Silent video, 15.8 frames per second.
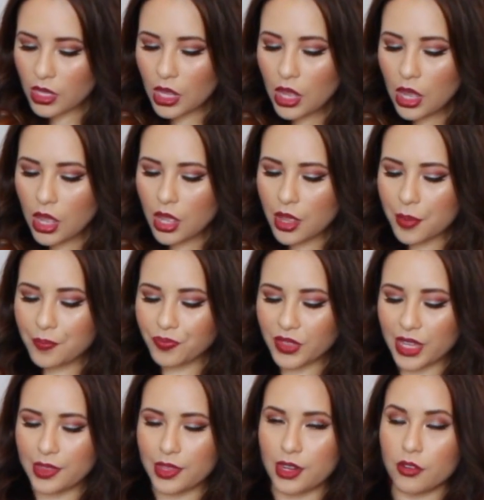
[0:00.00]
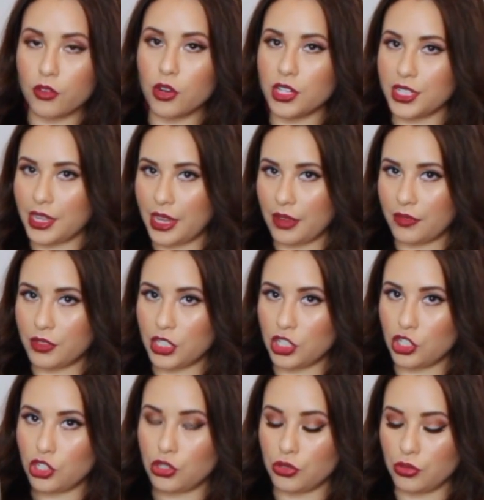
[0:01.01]
And then of course I have
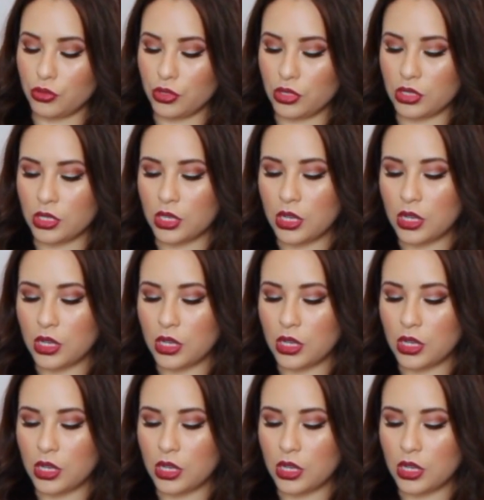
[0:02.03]
tissues.